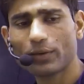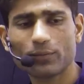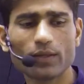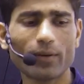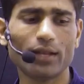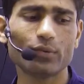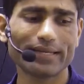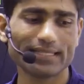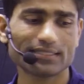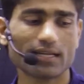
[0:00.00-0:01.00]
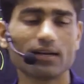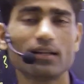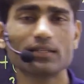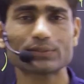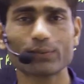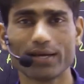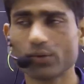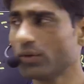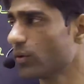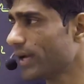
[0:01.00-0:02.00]
the value it is under square
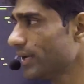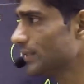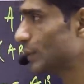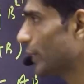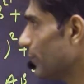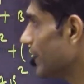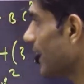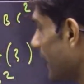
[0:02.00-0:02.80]
root. Okay, so we write